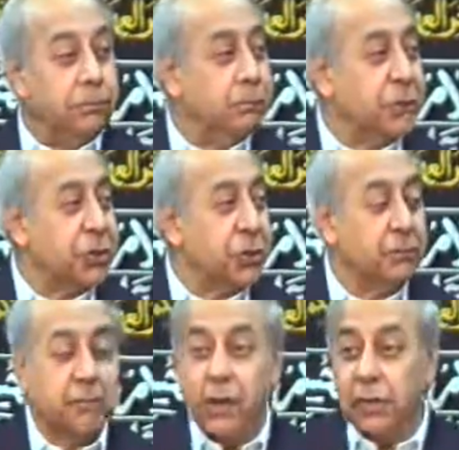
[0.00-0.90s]

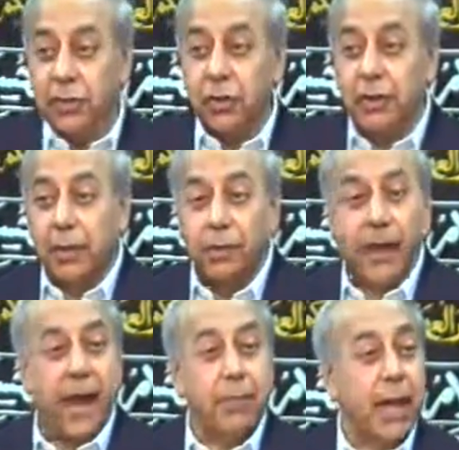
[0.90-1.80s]
mission is on the
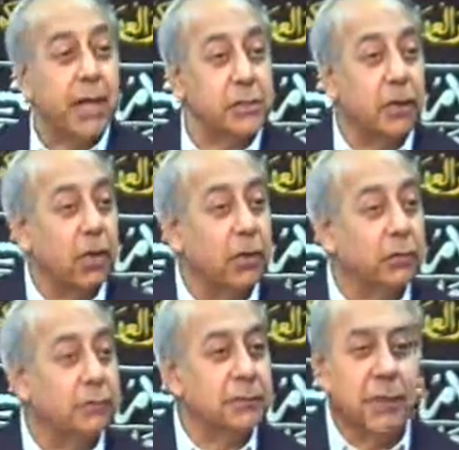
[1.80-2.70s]
prayer mat
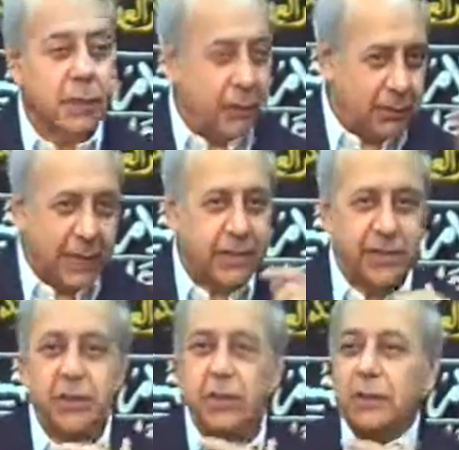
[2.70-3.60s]
alone, that
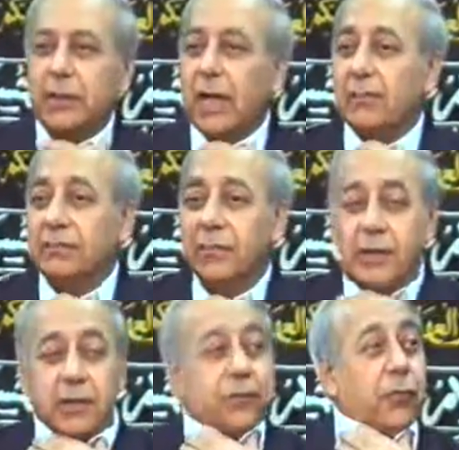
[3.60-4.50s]
is not enough.
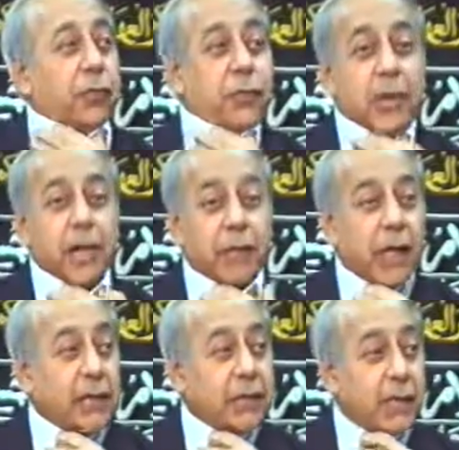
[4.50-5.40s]
The fourth Imam
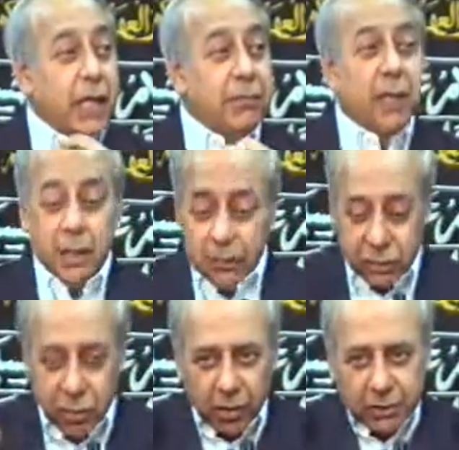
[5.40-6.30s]
salam
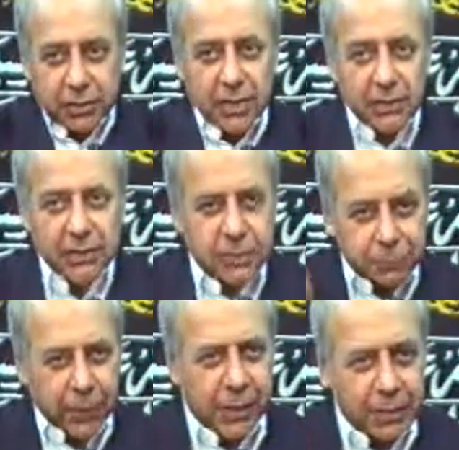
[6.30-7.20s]
taught the
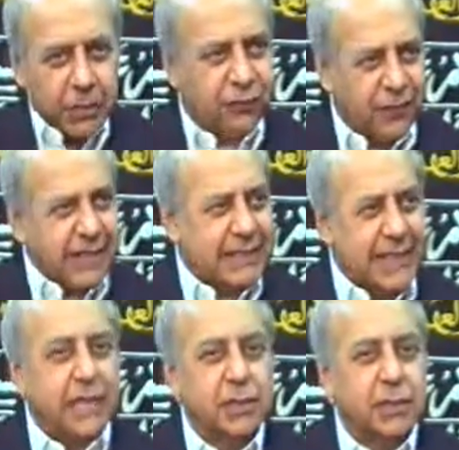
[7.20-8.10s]
spirit of
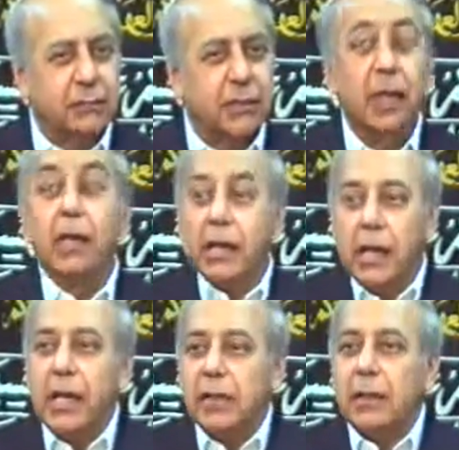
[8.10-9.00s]
asceticism
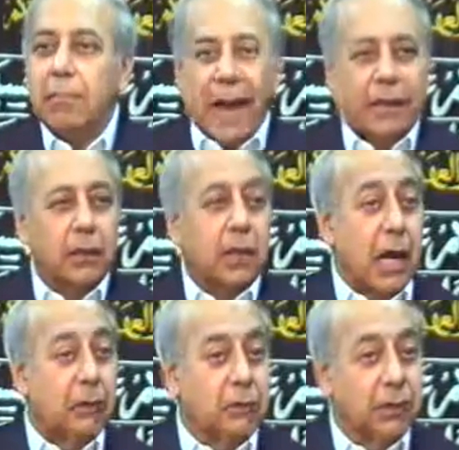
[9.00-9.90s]
in the
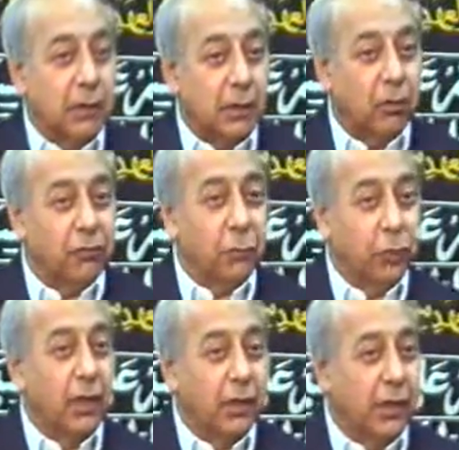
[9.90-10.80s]
battleground of
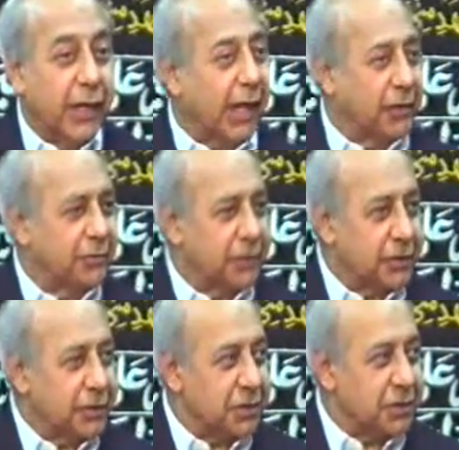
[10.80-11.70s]
worldly
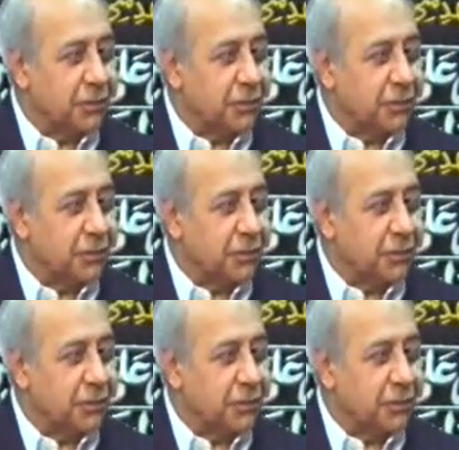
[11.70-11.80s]
activities.